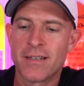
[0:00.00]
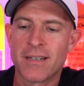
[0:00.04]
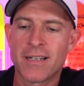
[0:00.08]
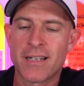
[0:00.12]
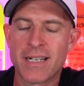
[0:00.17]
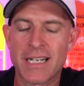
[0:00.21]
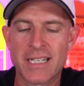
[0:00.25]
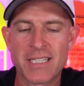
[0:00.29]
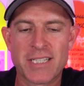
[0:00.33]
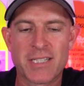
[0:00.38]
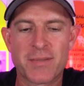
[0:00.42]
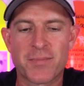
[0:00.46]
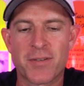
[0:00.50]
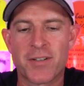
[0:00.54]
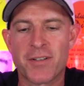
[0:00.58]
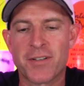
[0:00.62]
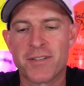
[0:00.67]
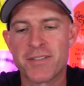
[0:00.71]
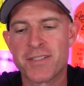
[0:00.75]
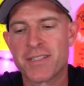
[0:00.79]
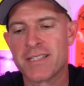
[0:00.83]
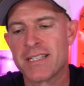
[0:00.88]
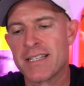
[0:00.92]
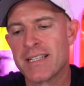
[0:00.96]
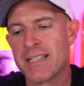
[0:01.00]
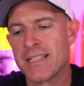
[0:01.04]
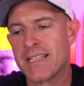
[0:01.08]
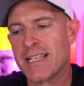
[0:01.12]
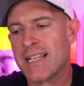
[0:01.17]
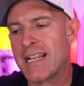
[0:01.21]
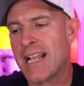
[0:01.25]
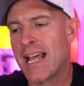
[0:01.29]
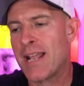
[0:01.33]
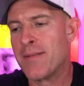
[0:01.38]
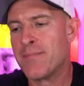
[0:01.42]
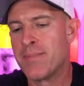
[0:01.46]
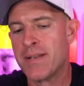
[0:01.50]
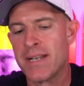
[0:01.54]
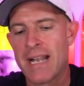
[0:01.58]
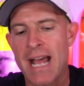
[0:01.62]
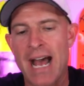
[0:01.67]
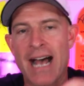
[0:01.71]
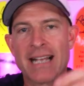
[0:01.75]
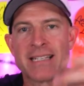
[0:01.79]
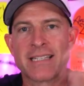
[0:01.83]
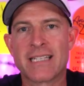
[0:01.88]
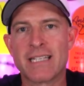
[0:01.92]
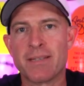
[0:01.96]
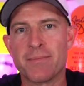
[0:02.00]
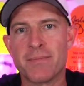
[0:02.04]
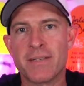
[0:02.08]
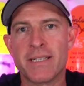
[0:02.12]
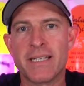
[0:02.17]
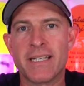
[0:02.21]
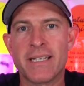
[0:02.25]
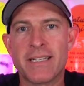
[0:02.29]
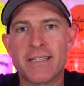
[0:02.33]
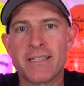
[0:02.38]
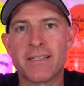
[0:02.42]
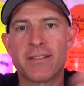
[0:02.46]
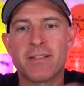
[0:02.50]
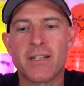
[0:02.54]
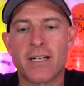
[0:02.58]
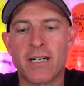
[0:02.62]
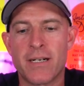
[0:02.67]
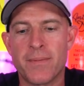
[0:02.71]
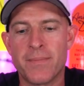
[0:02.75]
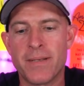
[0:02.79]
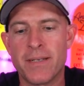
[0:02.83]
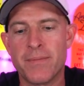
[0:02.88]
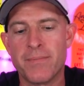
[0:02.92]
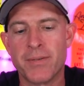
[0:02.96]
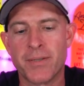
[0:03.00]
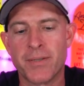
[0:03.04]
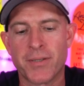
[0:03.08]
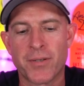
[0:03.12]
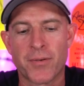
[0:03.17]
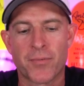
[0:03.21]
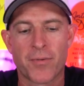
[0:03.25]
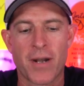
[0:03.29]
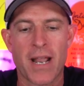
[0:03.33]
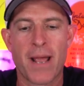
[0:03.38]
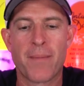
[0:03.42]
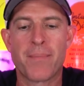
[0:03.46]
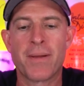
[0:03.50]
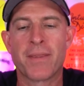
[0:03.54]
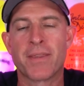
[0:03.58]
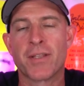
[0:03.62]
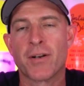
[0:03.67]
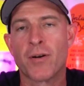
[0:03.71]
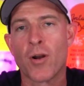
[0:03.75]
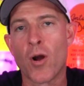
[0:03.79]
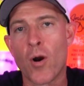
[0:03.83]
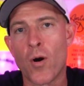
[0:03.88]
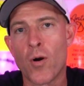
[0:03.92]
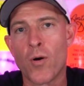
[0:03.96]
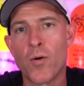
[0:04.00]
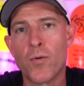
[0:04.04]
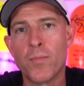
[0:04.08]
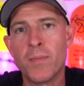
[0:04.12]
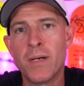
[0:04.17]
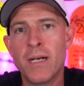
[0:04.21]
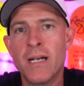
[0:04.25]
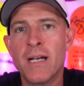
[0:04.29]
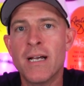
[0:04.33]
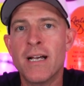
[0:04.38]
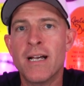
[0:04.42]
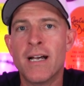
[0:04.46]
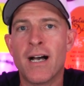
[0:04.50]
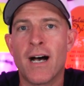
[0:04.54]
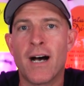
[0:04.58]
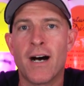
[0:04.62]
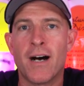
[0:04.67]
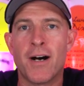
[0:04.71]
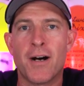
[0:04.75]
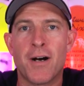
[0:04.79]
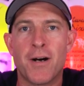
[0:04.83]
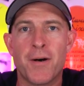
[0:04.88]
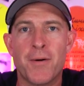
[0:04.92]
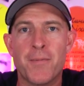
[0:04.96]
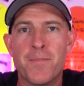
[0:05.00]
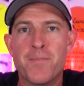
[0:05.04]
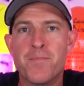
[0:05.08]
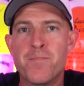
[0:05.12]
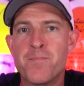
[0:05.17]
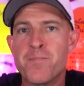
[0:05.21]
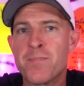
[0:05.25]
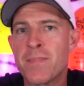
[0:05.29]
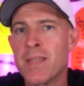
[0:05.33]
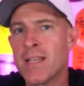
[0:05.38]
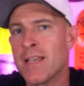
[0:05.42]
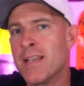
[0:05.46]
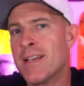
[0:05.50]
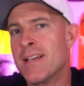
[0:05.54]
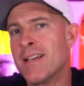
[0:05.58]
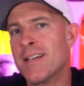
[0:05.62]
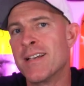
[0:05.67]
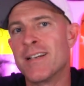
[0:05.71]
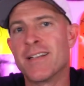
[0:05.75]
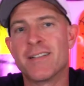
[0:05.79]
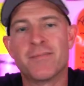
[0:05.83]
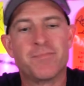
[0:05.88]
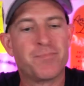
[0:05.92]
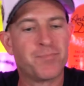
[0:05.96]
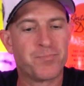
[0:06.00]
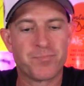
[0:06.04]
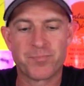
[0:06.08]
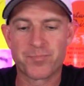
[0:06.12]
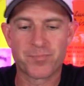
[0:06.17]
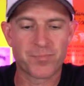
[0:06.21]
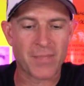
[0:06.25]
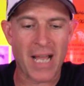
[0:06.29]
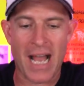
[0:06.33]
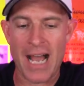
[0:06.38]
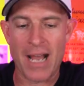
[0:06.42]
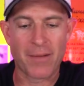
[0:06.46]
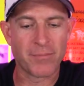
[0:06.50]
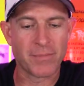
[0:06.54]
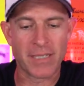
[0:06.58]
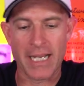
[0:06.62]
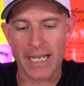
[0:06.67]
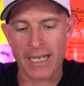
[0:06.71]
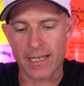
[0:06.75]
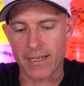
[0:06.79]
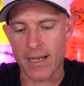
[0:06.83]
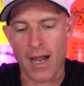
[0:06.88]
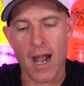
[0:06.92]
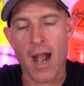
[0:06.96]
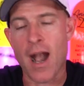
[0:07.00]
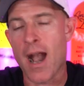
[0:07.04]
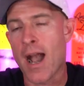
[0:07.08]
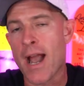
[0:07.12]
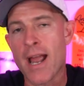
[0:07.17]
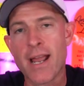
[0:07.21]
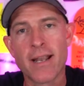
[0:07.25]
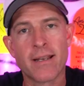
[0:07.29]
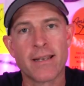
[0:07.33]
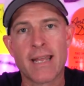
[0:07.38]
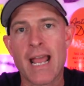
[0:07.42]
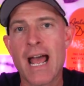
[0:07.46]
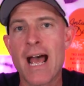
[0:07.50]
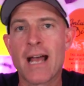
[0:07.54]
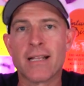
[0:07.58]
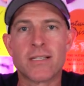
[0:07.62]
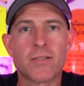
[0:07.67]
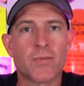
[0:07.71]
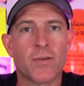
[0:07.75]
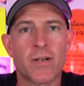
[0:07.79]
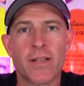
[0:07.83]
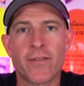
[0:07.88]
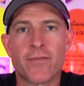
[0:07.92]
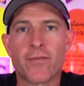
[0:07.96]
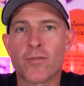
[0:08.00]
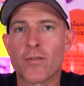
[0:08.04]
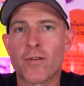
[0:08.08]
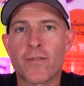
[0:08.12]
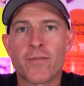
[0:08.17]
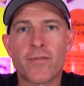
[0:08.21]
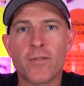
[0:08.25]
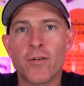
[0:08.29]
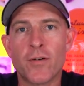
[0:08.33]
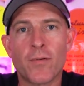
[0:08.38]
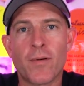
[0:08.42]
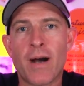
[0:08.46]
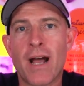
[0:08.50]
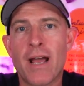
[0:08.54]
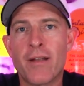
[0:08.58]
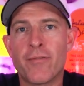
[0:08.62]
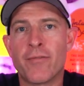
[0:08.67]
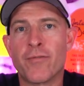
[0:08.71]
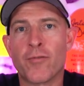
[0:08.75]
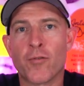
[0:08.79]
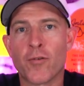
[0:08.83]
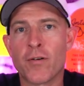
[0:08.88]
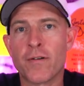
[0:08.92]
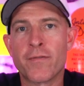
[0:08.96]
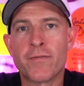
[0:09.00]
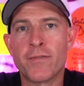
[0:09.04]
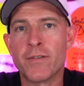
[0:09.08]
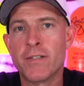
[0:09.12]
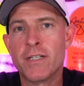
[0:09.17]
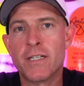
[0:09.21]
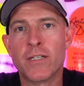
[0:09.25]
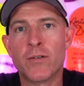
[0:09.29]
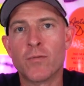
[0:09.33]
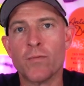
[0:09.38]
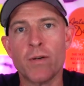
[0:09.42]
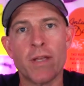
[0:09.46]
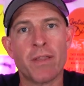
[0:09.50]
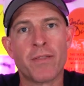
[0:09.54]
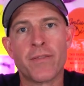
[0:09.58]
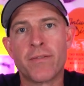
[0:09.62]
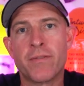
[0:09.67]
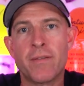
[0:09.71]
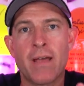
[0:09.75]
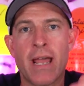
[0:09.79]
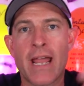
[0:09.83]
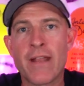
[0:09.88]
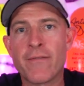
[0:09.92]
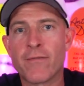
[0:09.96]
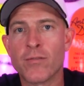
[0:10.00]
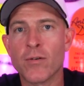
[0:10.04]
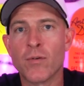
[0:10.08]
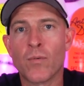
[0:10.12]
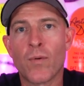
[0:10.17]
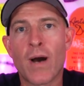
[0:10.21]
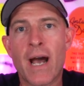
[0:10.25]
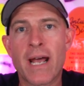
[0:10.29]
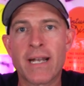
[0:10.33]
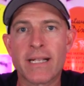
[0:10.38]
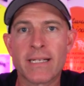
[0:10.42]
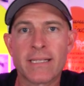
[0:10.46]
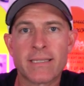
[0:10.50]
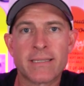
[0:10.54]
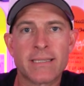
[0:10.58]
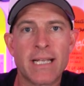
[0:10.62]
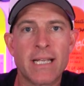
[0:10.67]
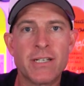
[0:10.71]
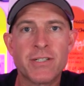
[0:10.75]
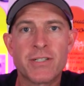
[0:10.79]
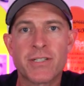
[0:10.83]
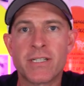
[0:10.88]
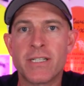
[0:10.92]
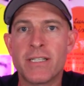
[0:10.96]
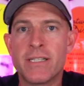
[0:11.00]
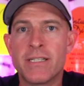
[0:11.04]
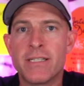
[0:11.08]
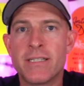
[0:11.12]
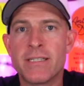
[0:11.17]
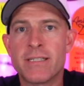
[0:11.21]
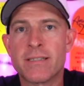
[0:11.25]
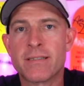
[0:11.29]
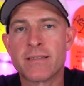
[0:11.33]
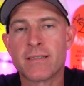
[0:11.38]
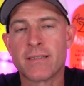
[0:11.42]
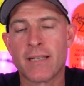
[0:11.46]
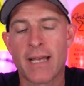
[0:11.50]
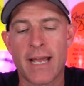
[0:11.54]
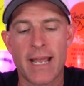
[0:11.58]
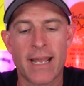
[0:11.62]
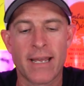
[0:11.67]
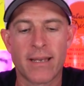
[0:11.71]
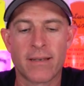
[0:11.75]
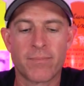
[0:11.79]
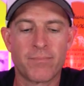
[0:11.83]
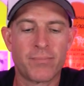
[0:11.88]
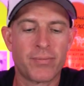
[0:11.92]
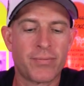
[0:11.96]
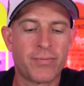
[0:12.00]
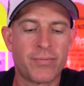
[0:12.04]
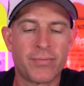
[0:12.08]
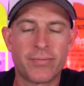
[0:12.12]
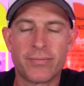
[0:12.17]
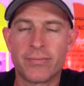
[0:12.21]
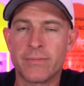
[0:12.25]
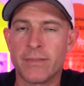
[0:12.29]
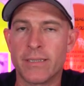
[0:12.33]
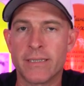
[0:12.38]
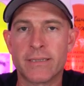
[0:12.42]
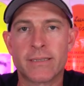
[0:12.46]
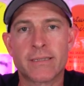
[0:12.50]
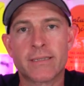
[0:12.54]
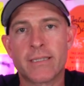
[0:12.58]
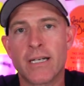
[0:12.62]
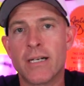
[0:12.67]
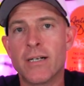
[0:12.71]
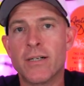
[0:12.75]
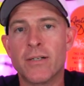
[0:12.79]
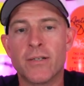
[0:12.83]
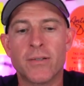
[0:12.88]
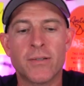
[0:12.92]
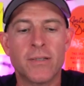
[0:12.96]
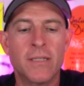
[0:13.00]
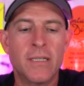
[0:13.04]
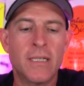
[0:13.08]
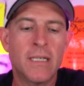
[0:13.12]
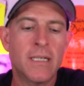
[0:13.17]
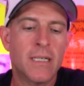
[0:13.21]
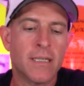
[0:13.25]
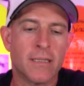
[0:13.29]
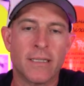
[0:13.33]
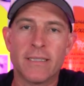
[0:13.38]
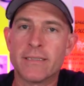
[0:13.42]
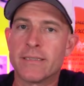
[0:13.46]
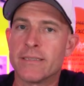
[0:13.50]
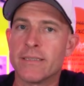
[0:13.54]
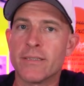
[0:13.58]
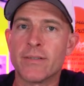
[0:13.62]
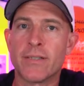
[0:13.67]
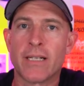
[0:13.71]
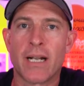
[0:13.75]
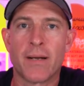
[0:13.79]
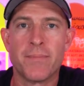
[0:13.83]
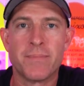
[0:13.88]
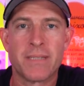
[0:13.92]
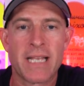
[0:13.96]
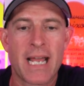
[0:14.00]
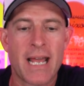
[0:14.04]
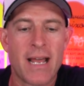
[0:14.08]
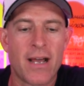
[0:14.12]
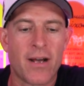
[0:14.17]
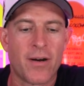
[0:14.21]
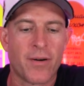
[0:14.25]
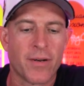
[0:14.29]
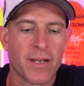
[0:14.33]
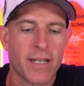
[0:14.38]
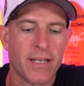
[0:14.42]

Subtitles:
customers that had been asking me to come and build a ramp at their home. I'm like, all right, yeah, 24 foot wide, 4 foot with 8 foot wide extensions. Like, let's go. Let's do it. I'm down.